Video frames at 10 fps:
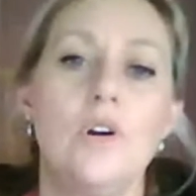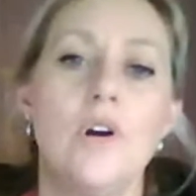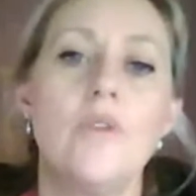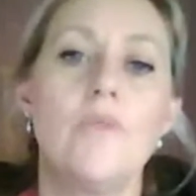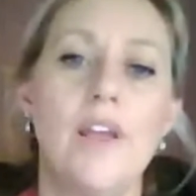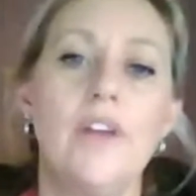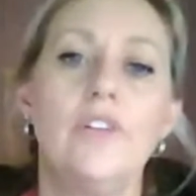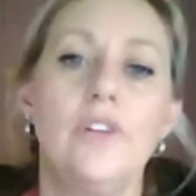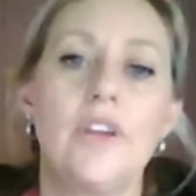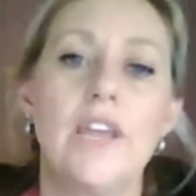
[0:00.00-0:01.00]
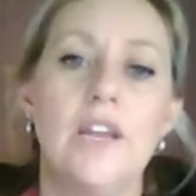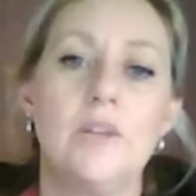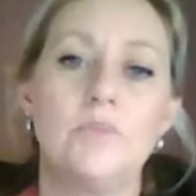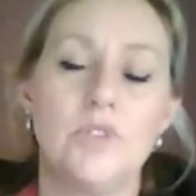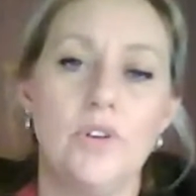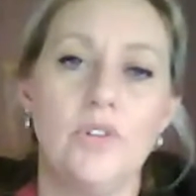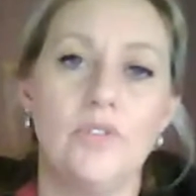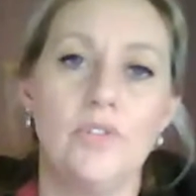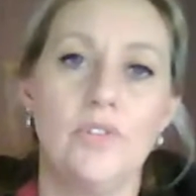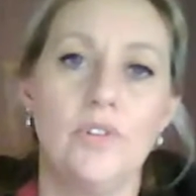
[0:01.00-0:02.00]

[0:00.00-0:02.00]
around her can observe.